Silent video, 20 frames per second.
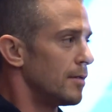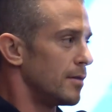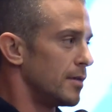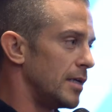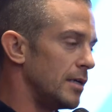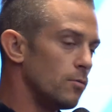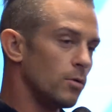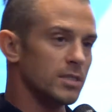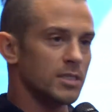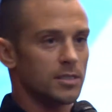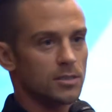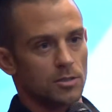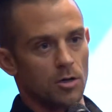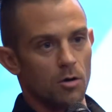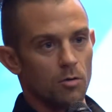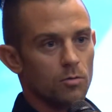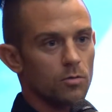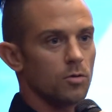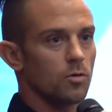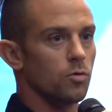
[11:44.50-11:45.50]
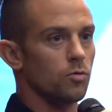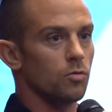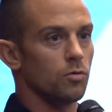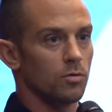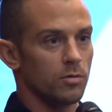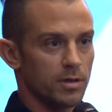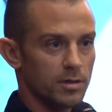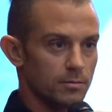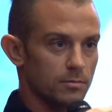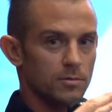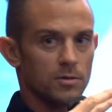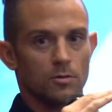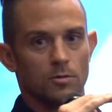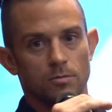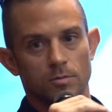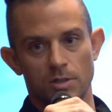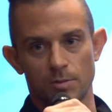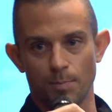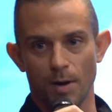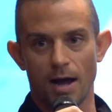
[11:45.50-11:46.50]
He wants his own cool
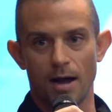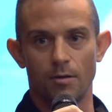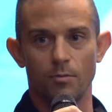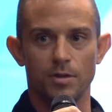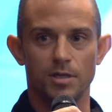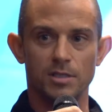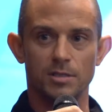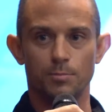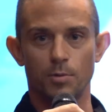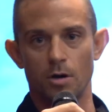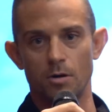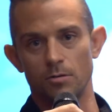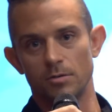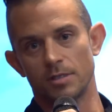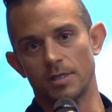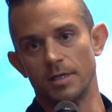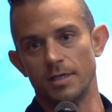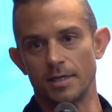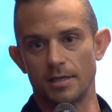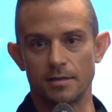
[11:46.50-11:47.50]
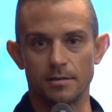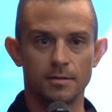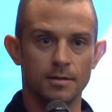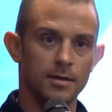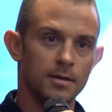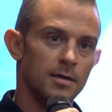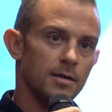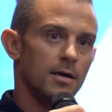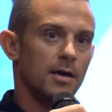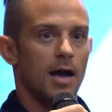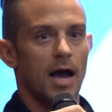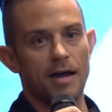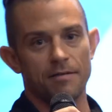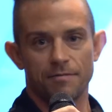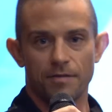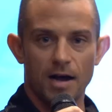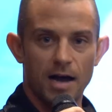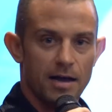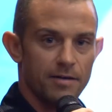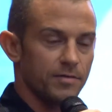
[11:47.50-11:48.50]
little spot with his bros that he can high
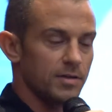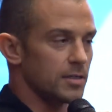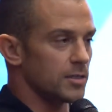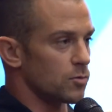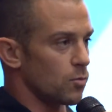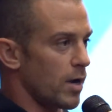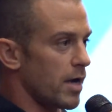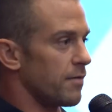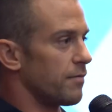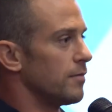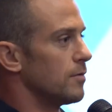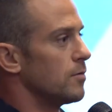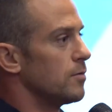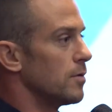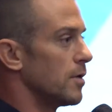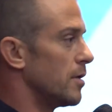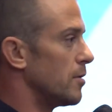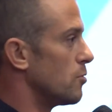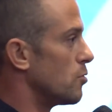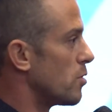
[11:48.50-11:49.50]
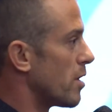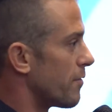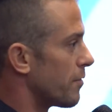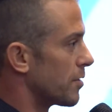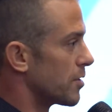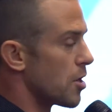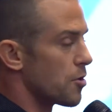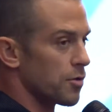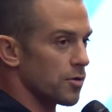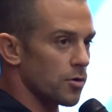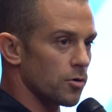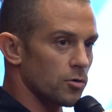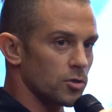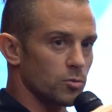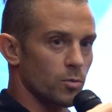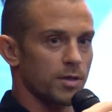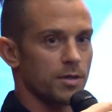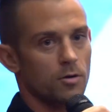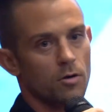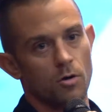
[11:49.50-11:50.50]
five and his wife and whoever. You know, the girls
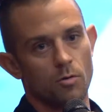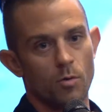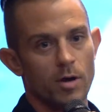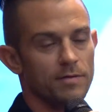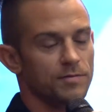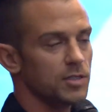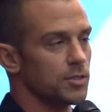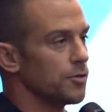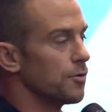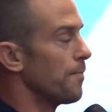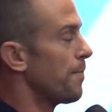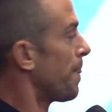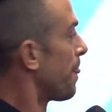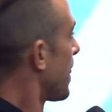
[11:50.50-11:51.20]
want their own waves too.